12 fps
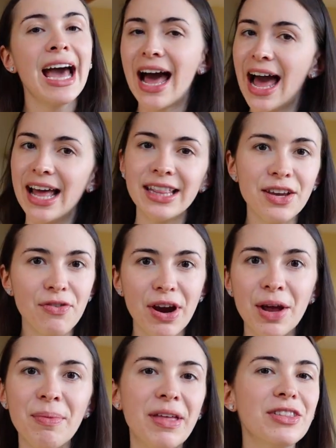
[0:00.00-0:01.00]
highly
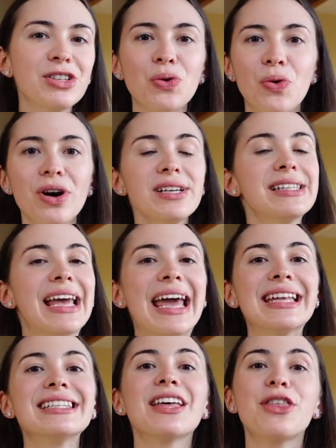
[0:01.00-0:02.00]
recommend this course
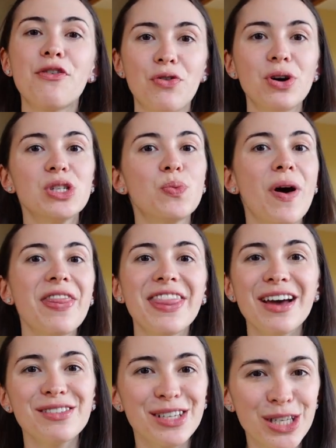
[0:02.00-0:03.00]
and the first
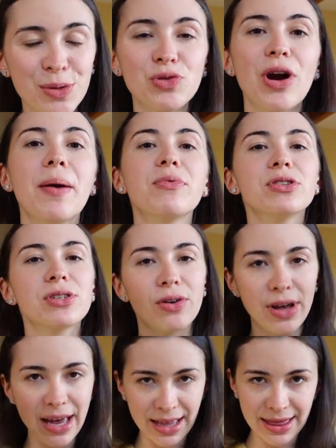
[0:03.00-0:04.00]
1000 subscribers
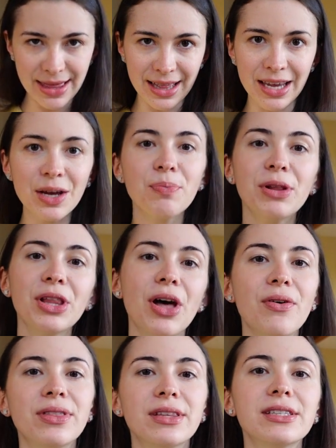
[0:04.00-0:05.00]
who hit the link
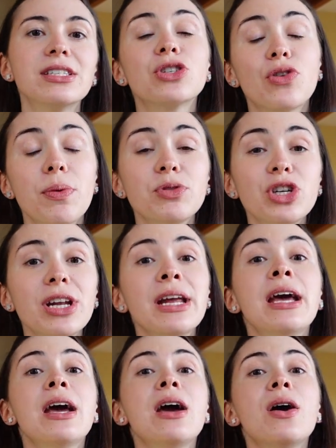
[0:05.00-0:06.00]
below in the description
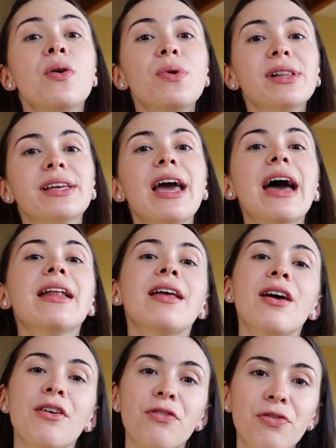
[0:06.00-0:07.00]
will
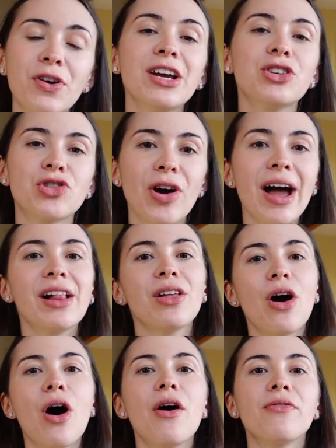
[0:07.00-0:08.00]
get free trial
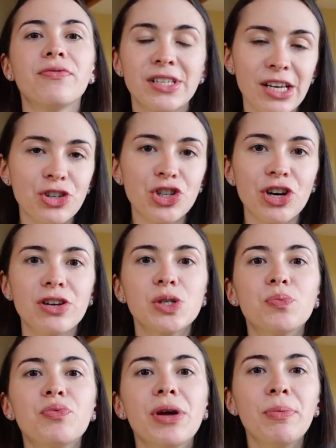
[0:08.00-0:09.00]
of Skillshare's
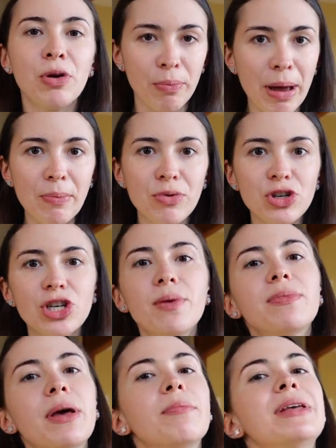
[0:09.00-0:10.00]
premium
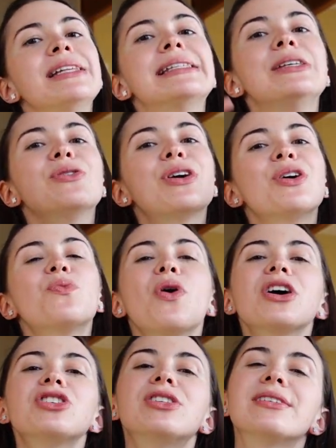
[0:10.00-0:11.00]
membership. That means you can
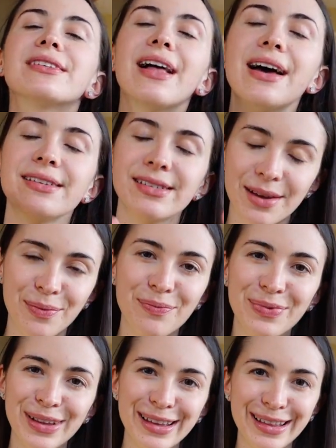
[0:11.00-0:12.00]
watch this class
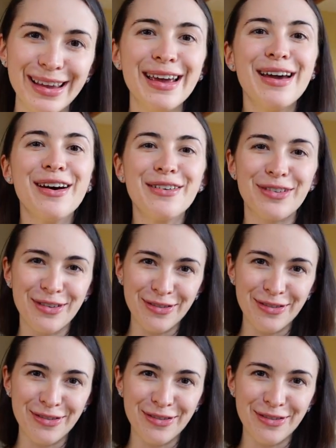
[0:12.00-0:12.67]
completely for